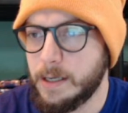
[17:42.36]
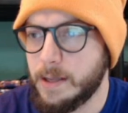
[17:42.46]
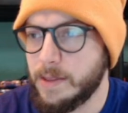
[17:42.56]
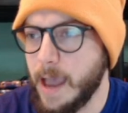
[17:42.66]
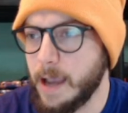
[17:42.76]

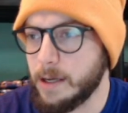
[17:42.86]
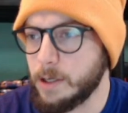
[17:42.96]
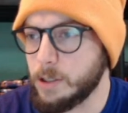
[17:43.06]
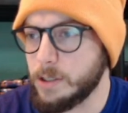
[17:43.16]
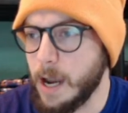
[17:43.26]
that
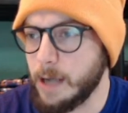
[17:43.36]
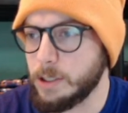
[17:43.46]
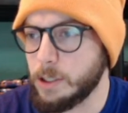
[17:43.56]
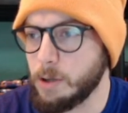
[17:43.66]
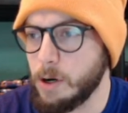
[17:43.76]

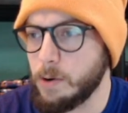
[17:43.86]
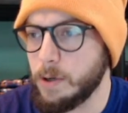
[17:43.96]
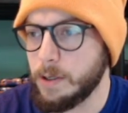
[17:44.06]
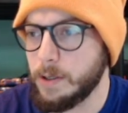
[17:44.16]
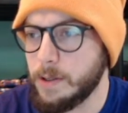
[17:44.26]
Toxicroak
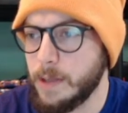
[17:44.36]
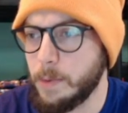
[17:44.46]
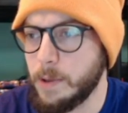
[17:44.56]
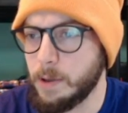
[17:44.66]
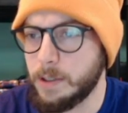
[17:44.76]
that we looked